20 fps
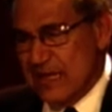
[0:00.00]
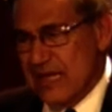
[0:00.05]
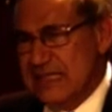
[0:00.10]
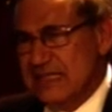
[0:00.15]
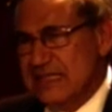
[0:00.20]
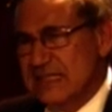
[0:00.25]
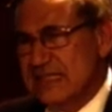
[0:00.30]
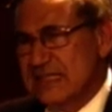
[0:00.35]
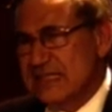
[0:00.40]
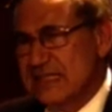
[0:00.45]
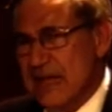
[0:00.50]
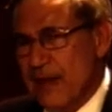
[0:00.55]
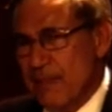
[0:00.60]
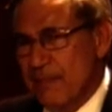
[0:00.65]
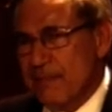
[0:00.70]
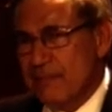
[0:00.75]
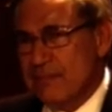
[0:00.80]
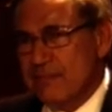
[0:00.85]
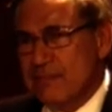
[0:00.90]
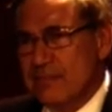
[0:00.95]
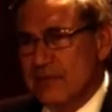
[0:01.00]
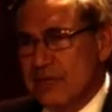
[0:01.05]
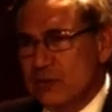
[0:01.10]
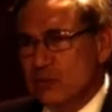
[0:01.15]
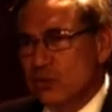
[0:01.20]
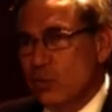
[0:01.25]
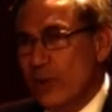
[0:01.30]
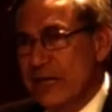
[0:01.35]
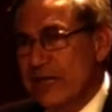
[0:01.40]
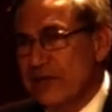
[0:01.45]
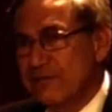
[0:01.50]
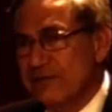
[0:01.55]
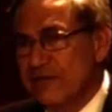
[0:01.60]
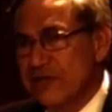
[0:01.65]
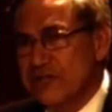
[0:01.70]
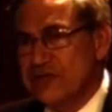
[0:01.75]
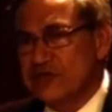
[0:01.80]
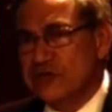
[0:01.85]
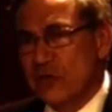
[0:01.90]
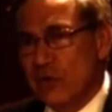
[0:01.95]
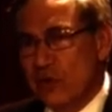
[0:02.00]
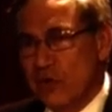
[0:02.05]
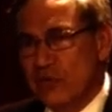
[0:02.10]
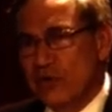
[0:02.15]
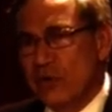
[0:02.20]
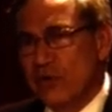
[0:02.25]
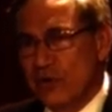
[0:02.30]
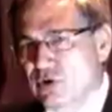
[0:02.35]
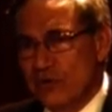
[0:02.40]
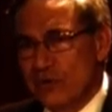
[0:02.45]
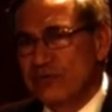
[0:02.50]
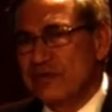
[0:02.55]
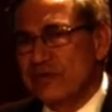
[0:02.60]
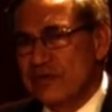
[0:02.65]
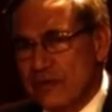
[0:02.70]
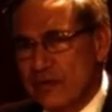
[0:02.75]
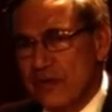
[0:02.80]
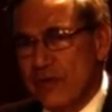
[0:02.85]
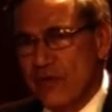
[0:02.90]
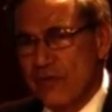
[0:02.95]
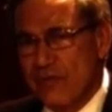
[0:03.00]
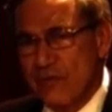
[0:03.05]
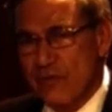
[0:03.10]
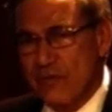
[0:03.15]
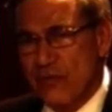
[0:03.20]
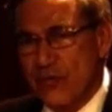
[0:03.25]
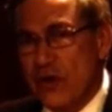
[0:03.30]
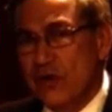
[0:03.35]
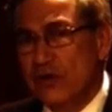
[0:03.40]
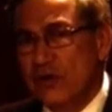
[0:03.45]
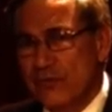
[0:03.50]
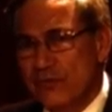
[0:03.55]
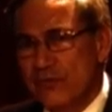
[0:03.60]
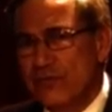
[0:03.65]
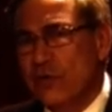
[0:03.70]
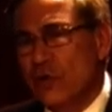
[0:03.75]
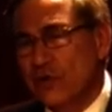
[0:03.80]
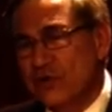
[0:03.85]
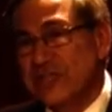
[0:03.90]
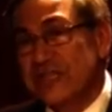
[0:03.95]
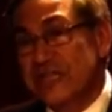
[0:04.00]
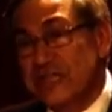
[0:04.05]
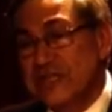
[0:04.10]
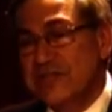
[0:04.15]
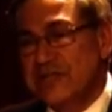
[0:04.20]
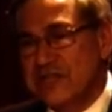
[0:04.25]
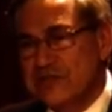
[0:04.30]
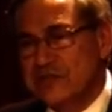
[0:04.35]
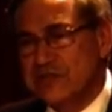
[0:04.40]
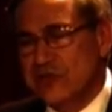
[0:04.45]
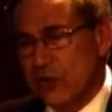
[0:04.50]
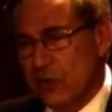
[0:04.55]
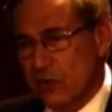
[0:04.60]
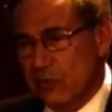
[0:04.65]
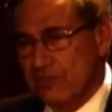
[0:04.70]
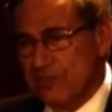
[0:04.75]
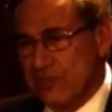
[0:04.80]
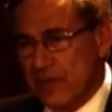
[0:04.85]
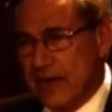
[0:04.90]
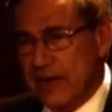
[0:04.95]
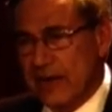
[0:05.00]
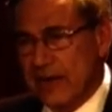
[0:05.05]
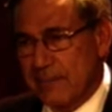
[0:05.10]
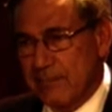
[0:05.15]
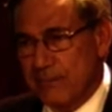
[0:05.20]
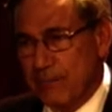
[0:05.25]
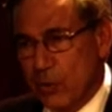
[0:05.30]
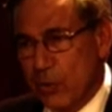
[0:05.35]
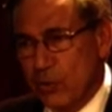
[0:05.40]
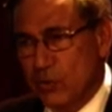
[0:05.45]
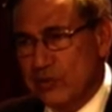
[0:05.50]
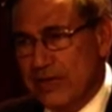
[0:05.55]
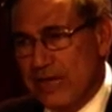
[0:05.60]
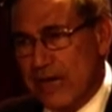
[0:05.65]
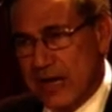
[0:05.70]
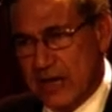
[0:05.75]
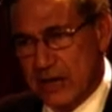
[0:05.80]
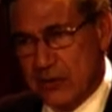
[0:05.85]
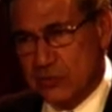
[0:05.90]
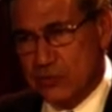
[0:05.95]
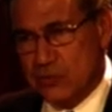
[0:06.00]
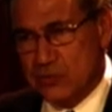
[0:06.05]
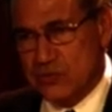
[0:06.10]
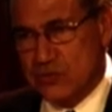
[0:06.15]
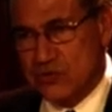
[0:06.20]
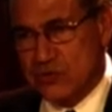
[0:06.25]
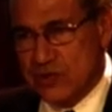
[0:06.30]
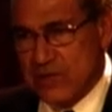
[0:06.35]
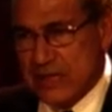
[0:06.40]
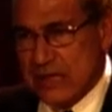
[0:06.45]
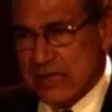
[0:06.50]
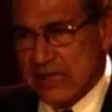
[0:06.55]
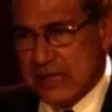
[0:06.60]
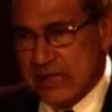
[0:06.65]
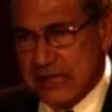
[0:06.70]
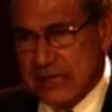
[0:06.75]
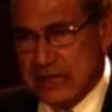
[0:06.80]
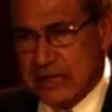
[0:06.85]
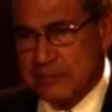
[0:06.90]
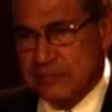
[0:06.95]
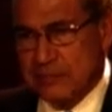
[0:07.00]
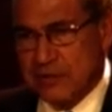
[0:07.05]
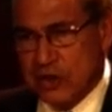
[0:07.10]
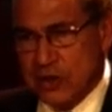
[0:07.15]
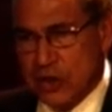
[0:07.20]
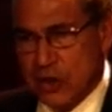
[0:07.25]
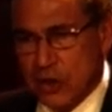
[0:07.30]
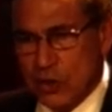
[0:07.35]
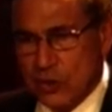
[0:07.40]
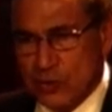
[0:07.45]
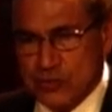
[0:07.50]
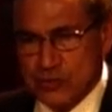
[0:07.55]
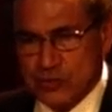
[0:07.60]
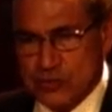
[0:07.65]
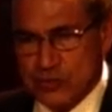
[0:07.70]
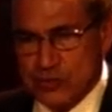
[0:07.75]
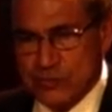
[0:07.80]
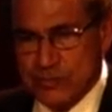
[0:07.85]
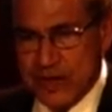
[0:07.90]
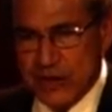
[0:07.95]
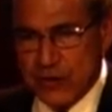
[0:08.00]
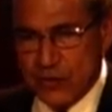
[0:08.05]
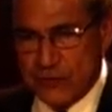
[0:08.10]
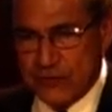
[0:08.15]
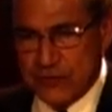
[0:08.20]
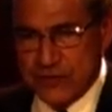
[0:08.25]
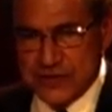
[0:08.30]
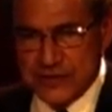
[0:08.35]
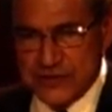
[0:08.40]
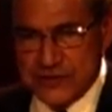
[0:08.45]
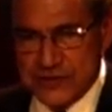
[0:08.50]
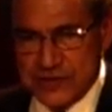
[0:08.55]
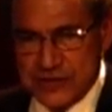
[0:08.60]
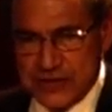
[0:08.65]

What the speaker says: Some 12 years ago, or 14 years ago, I bought a house close to my office